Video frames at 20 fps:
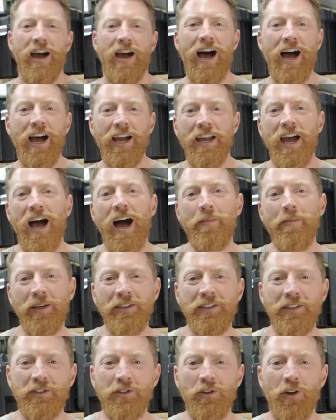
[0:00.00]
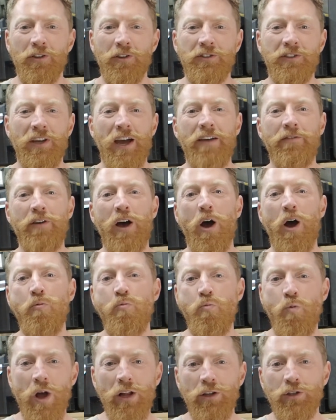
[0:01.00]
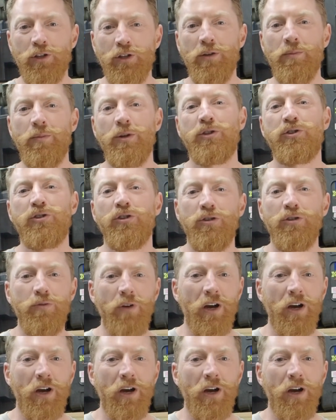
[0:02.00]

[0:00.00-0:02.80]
Hi, I'm Andy the Northern Diver and welcome to